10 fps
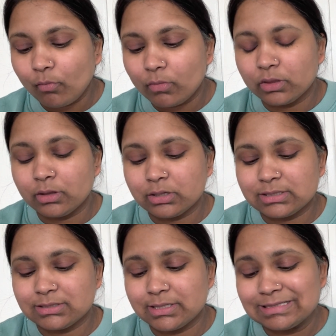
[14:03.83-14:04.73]
The
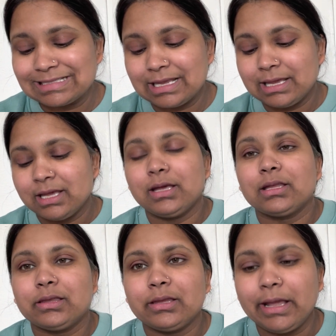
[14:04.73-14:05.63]
nurse says,
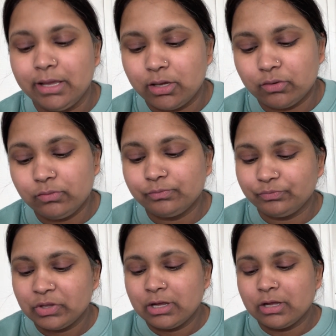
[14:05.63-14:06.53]
thank you.
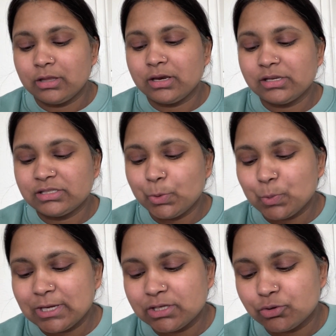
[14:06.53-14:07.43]
The reason
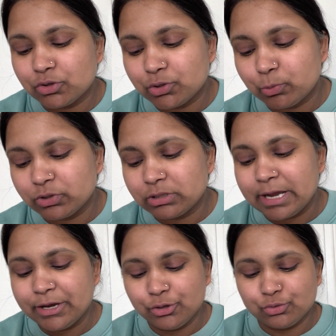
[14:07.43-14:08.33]
why the doctor would
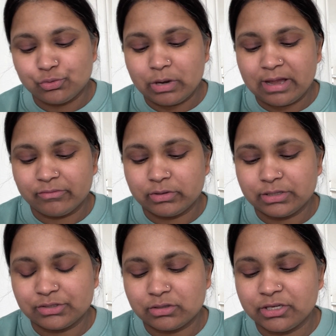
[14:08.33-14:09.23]
like you to have the
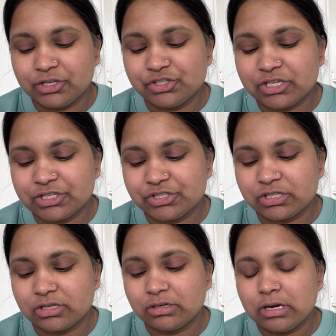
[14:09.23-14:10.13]
insulin
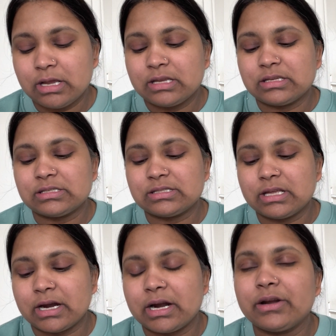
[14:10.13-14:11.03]
injection is
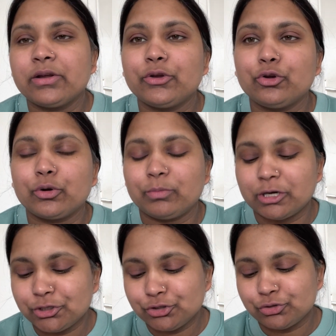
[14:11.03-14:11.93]
that your
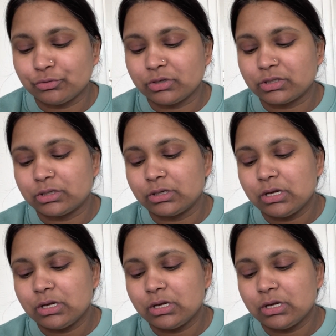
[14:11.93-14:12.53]
blood sugar